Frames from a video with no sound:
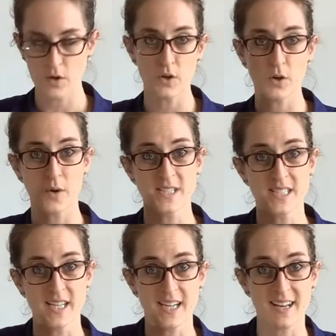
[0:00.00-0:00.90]
You're going to
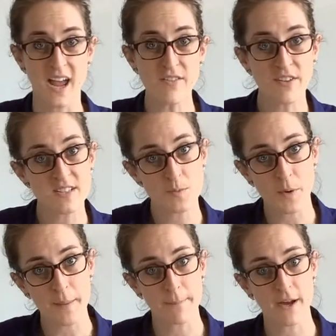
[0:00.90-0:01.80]
take a knife and
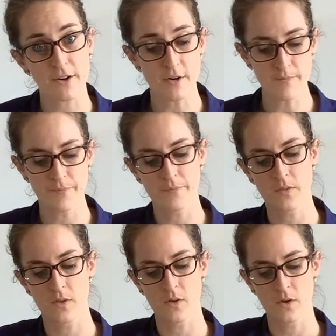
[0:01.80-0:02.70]
spread butter,
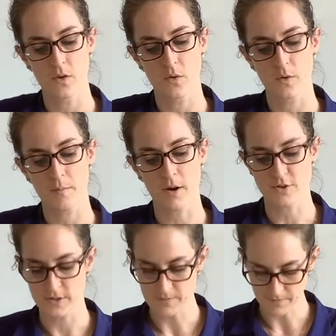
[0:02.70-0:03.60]

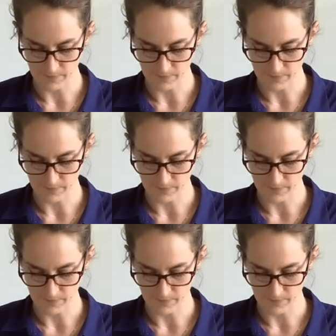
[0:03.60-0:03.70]
margarine,